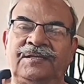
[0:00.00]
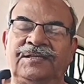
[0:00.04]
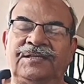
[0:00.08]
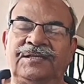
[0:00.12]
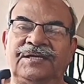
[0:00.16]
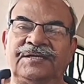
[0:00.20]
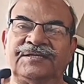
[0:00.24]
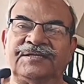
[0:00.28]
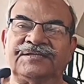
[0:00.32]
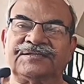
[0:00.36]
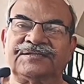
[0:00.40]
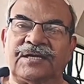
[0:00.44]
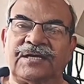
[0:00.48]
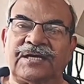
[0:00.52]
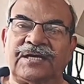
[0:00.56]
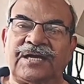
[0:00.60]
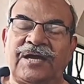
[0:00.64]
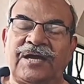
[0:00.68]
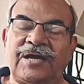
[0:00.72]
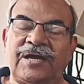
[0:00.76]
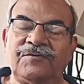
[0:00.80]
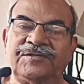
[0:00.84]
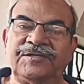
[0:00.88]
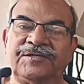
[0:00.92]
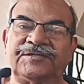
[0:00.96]
That is
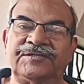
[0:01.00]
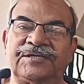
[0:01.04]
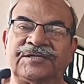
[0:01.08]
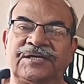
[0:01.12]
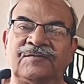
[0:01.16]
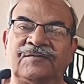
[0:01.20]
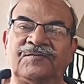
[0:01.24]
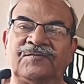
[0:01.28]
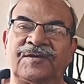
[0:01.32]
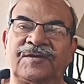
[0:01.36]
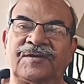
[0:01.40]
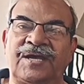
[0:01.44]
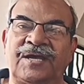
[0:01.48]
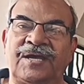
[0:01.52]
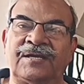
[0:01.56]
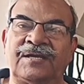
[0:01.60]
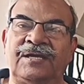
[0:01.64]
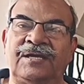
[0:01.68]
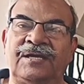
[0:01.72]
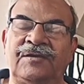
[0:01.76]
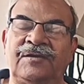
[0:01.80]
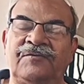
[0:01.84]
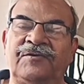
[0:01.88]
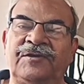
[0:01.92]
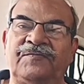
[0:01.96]
how the term
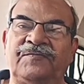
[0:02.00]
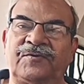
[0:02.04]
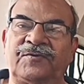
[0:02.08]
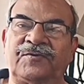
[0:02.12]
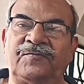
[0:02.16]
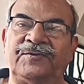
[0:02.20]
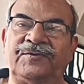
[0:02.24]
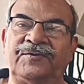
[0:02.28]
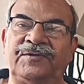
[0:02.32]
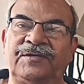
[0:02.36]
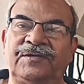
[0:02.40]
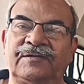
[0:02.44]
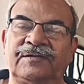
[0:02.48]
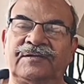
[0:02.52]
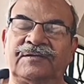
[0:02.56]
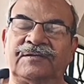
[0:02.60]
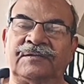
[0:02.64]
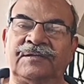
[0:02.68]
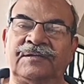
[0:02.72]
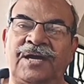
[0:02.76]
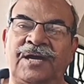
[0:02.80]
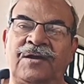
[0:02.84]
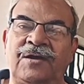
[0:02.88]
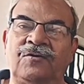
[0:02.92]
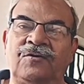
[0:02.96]
run away propeller.
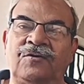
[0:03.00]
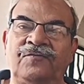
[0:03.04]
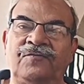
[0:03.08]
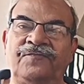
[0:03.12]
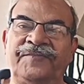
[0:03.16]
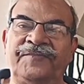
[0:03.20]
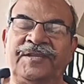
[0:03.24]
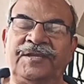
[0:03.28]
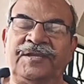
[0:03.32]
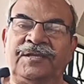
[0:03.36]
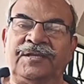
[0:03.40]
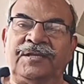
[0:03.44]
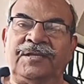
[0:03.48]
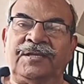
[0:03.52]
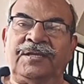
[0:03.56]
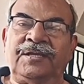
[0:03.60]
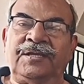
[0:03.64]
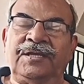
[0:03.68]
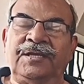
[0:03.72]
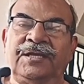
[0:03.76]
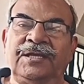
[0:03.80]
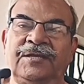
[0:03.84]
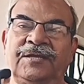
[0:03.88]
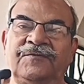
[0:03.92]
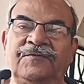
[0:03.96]
Now,
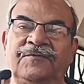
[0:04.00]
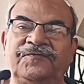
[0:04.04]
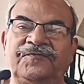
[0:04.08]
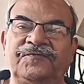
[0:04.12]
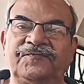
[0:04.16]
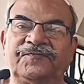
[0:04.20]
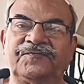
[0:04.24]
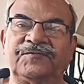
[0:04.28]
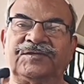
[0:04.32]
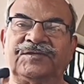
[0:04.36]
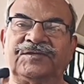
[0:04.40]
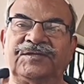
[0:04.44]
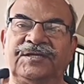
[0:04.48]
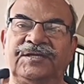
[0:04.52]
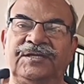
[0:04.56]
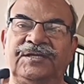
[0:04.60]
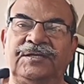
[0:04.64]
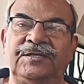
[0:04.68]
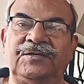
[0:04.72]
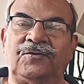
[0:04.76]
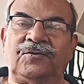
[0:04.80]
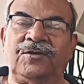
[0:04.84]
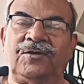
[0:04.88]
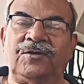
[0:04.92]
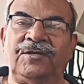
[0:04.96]
if
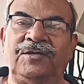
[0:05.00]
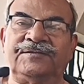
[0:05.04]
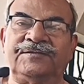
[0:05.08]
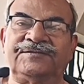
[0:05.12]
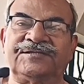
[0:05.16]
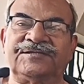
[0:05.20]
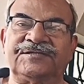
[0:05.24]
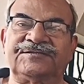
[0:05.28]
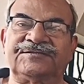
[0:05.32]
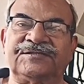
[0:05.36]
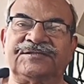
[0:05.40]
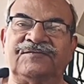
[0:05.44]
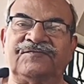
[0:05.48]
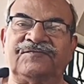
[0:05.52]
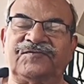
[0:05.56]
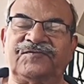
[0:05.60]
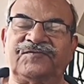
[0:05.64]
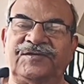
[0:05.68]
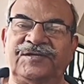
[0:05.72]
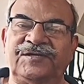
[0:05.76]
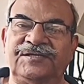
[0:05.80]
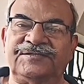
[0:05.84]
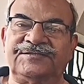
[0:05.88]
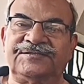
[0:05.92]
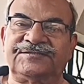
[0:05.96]
the oil system
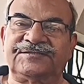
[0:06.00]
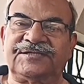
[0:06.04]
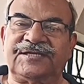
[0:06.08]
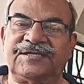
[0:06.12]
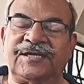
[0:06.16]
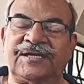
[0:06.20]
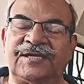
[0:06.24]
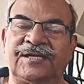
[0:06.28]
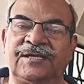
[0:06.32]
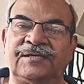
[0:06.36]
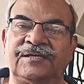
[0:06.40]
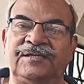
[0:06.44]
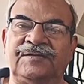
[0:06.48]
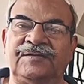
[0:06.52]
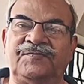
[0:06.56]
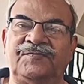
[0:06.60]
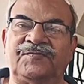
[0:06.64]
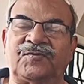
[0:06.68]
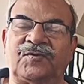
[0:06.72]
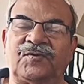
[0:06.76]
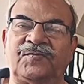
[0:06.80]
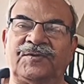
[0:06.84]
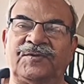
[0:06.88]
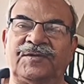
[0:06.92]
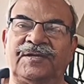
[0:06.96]
fails and the
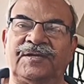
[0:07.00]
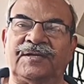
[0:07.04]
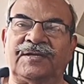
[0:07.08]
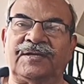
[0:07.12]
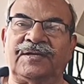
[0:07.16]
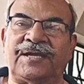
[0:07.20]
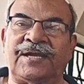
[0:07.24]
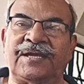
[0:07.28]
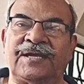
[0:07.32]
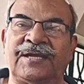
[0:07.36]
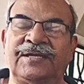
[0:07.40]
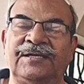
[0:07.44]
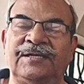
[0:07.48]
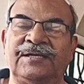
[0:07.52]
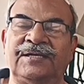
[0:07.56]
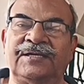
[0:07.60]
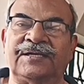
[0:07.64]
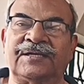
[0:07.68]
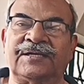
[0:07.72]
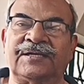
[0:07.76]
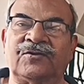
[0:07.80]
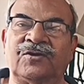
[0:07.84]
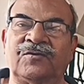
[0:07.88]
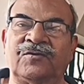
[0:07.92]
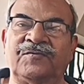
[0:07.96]
propeller angle
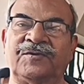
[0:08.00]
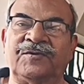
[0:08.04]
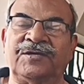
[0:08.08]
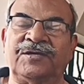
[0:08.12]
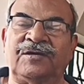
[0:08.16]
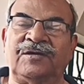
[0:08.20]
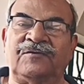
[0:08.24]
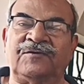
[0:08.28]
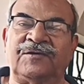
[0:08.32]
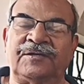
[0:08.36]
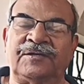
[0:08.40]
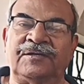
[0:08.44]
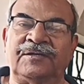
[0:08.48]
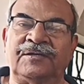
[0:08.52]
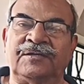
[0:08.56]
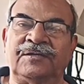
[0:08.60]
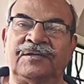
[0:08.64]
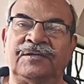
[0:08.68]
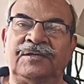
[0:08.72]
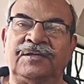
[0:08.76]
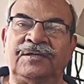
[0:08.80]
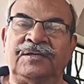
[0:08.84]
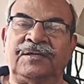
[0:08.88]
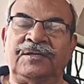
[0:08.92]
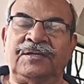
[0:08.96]
cannot be governed,
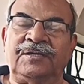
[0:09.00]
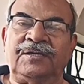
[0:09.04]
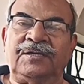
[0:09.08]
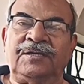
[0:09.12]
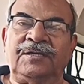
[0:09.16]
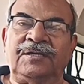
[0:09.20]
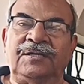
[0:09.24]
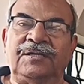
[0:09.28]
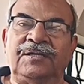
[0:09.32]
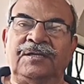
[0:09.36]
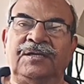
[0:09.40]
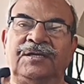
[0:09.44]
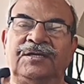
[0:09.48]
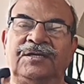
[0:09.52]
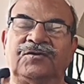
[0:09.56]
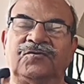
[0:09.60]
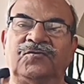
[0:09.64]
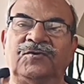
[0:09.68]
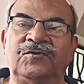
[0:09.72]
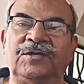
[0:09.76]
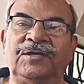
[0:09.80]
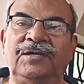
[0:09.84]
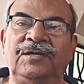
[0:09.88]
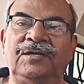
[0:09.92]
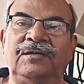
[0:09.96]
it
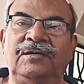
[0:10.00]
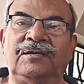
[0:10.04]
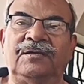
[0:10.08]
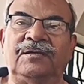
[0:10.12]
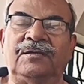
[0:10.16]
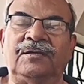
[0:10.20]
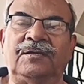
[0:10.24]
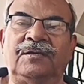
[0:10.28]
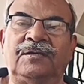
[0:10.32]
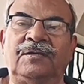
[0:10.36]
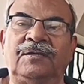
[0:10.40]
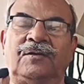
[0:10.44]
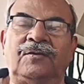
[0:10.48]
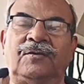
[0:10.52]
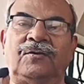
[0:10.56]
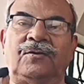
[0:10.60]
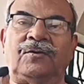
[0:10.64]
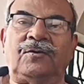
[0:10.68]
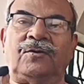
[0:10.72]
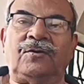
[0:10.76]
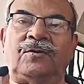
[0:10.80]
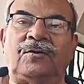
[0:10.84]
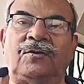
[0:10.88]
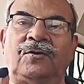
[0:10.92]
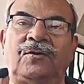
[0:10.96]
will
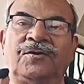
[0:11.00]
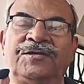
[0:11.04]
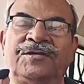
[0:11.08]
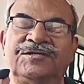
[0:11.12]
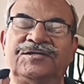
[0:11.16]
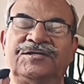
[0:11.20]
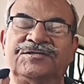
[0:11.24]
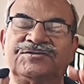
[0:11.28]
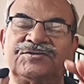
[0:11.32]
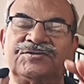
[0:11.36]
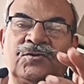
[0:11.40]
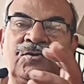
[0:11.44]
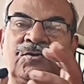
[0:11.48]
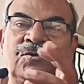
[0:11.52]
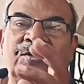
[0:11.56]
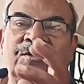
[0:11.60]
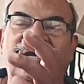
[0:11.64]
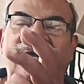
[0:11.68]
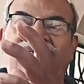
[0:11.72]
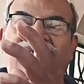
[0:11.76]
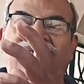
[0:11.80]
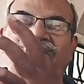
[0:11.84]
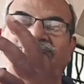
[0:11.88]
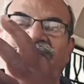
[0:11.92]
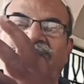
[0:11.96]
on its own
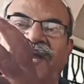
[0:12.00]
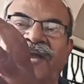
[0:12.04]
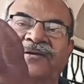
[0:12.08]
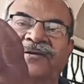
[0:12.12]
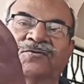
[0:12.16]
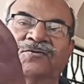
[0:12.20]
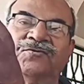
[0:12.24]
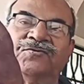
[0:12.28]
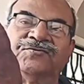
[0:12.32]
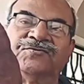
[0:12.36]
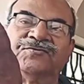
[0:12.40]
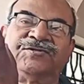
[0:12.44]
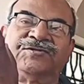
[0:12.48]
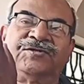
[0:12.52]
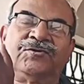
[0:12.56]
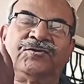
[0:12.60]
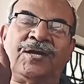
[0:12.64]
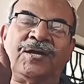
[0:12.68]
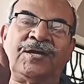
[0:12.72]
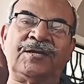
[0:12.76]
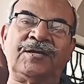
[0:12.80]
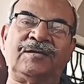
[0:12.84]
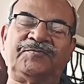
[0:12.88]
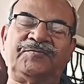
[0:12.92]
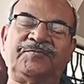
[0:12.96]
come back to
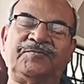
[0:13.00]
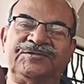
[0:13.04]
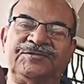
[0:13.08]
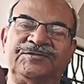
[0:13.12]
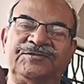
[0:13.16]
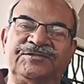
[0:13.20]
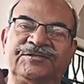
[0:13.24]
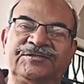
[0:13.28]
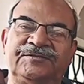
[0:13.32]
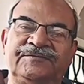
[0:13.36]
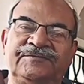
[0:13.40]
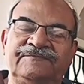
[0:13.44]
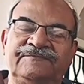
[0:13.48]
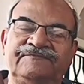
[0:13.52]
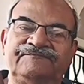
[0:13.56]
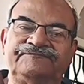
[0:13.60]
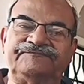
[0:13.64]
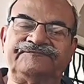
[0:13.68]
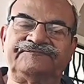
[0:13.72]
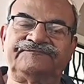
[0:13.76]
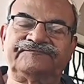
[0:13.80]
zero angle position.